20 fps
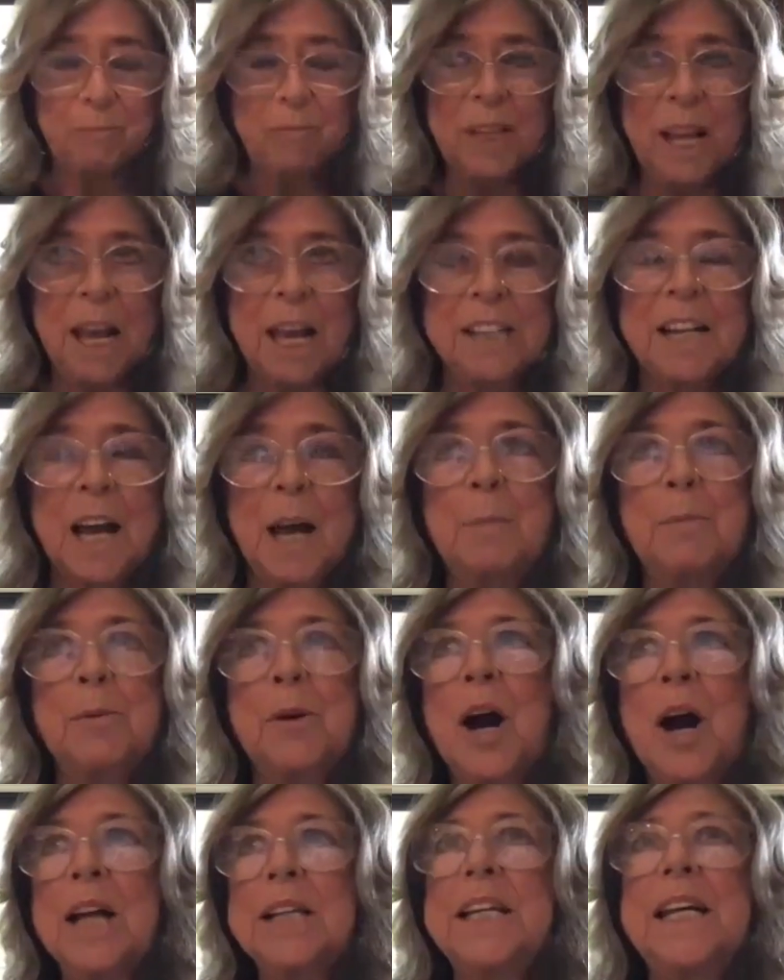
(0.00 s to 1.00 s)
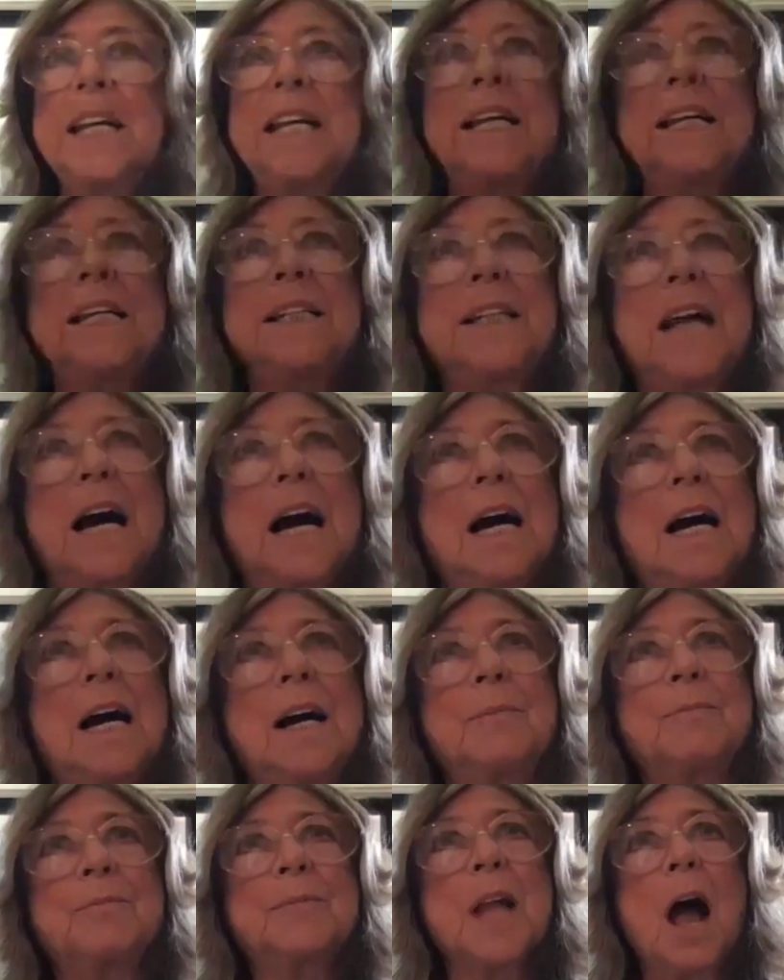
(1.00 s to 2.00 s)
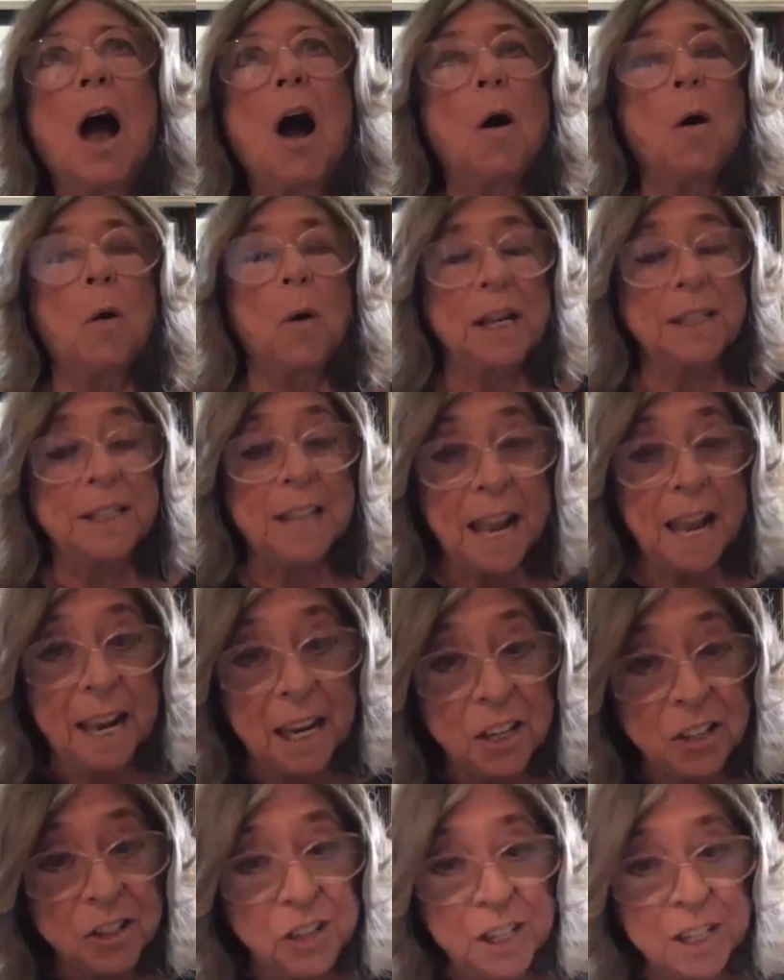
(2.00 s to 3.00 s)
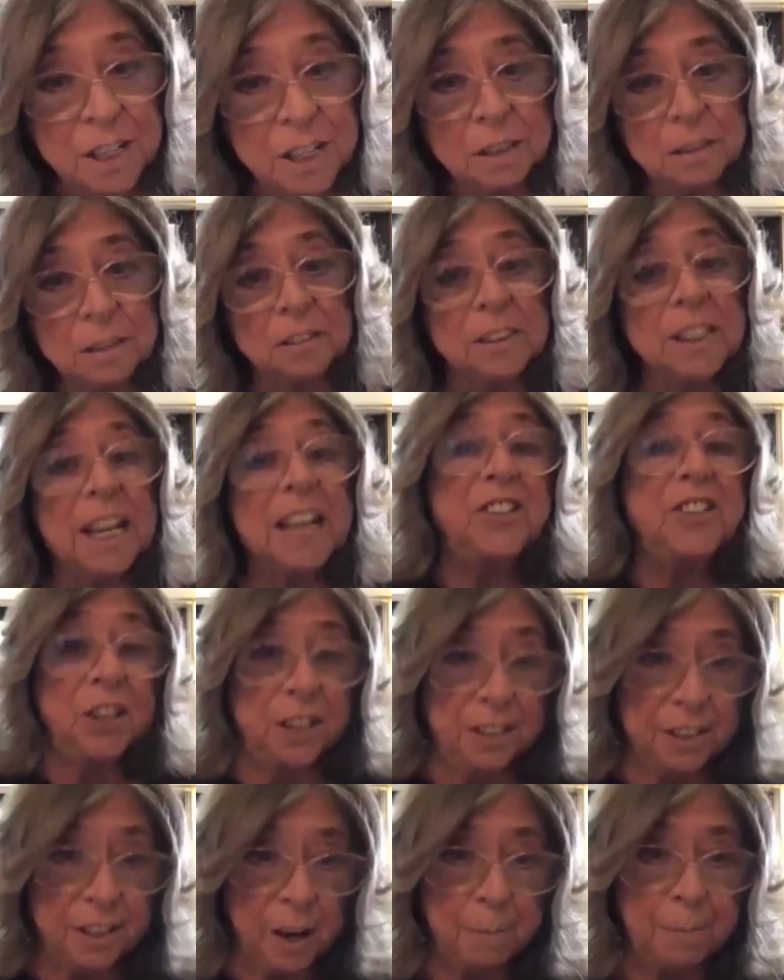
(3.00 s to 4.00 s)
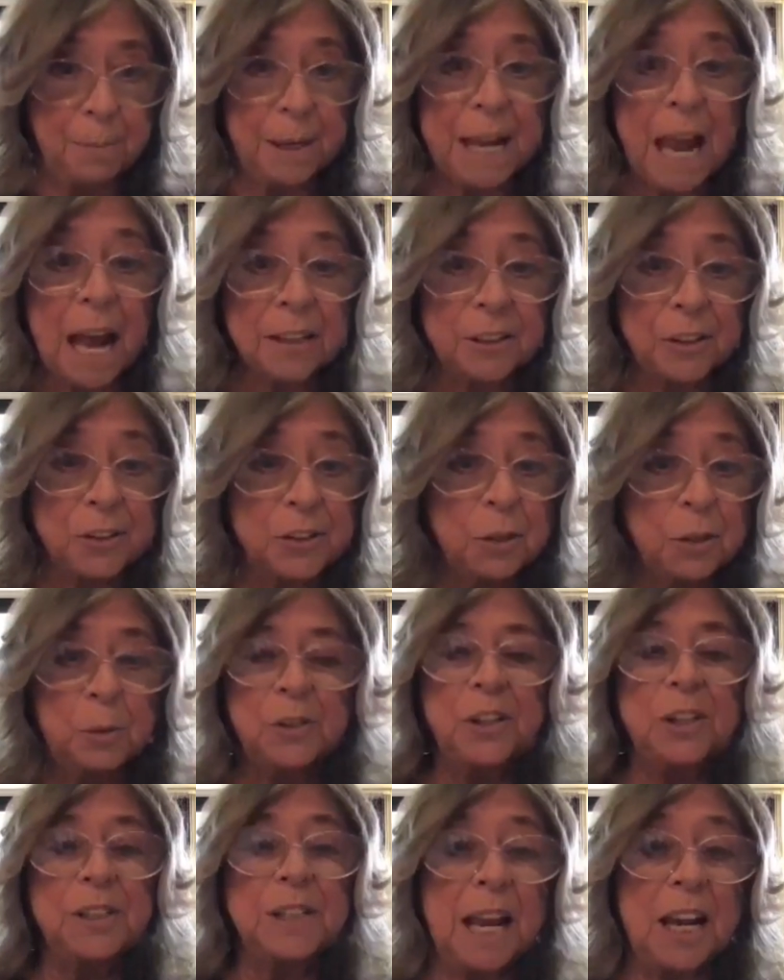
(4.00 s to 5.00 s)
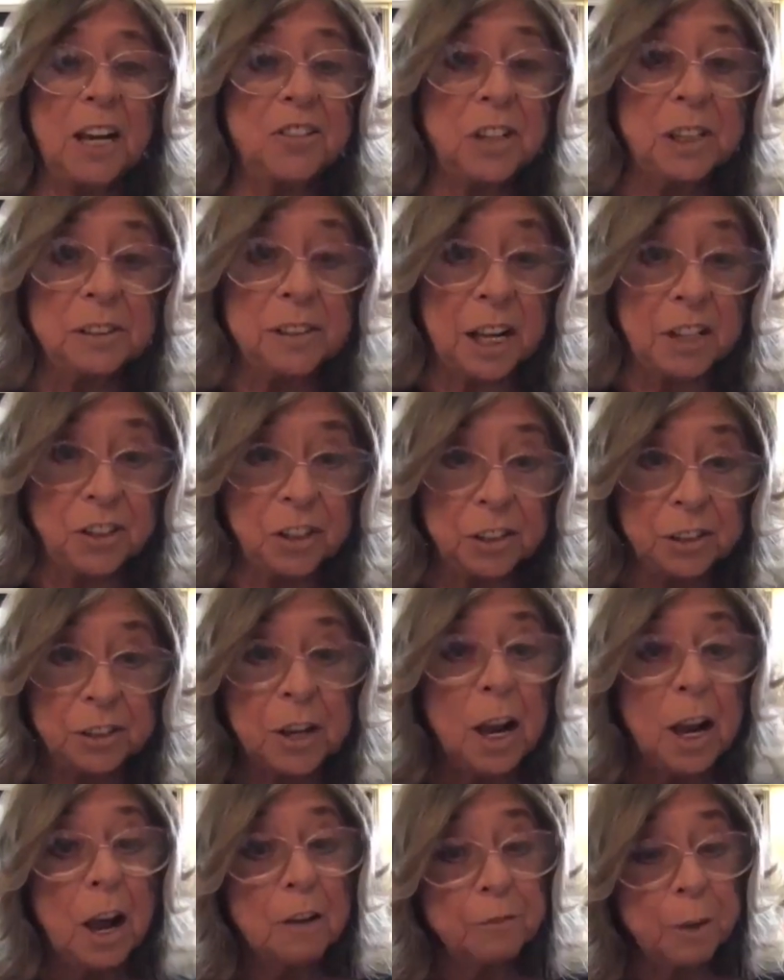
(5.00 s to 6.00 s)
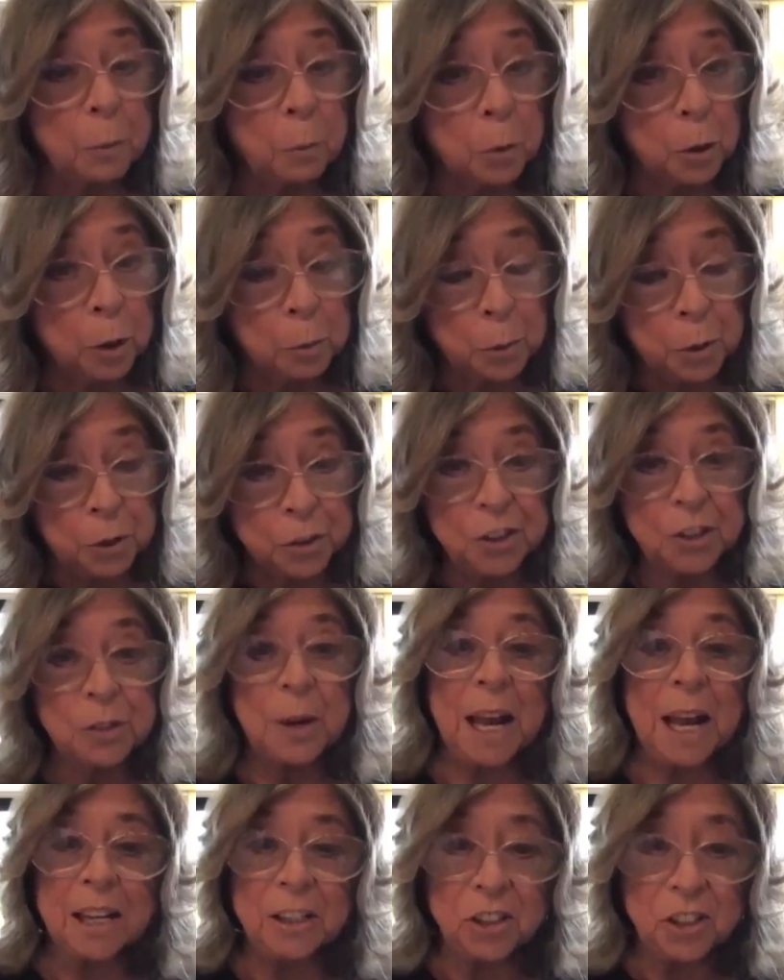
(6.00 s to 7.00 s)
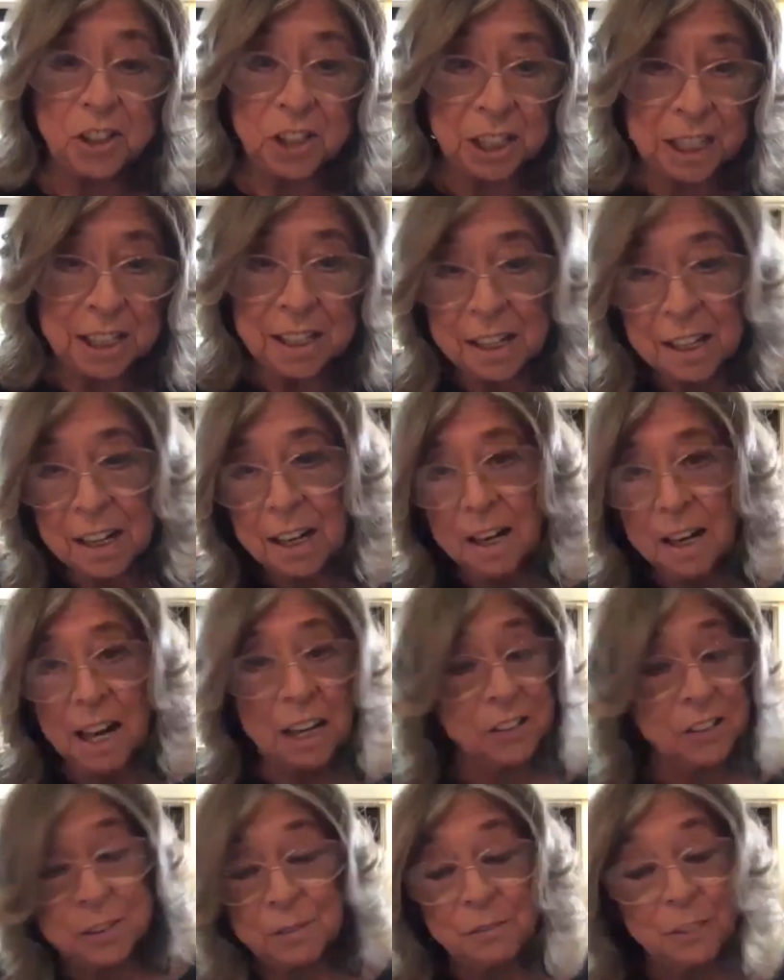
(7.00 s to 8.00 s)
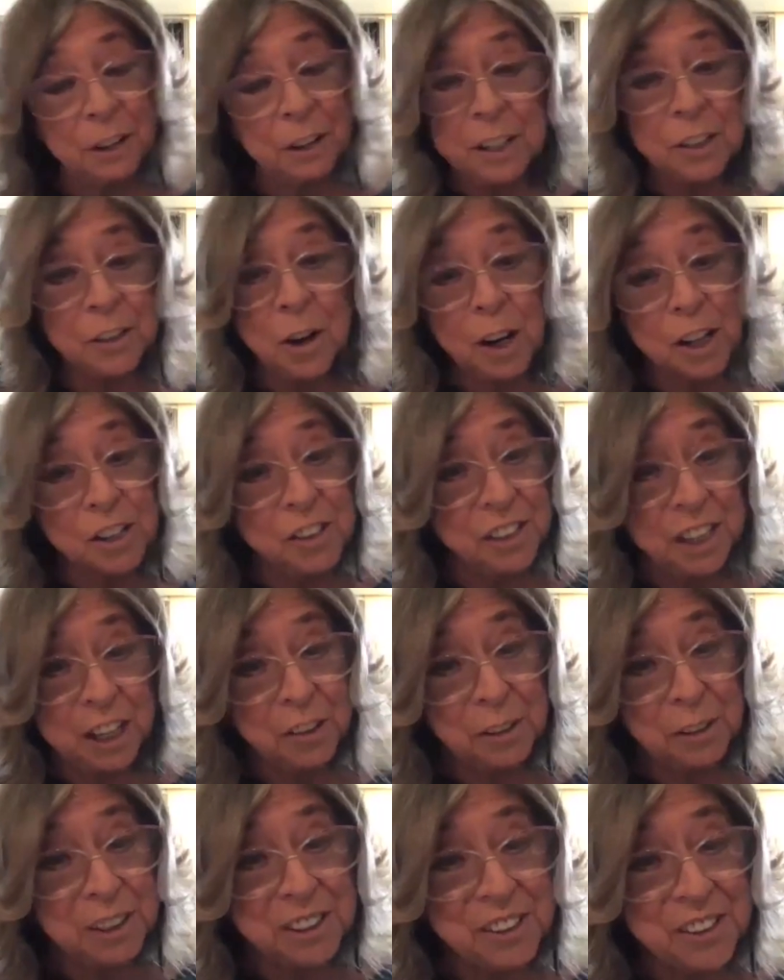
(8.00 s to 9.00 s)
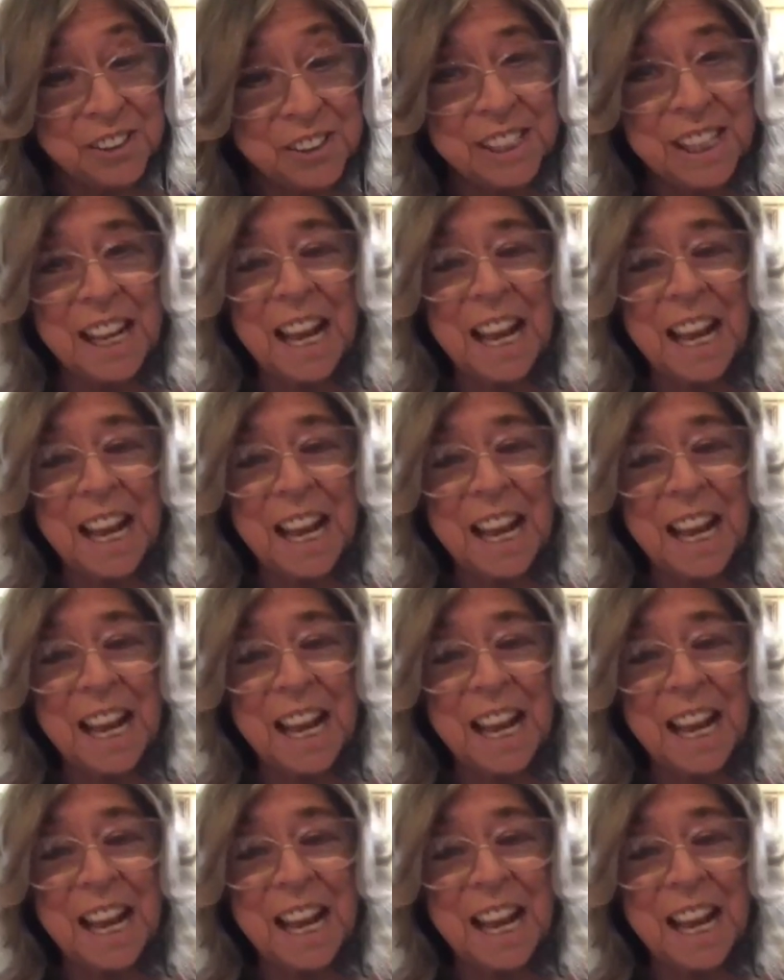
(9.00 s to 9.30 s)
And I brought in an aging legend, a pianist who was an aging legend from World War II, and she has some very dark secrets.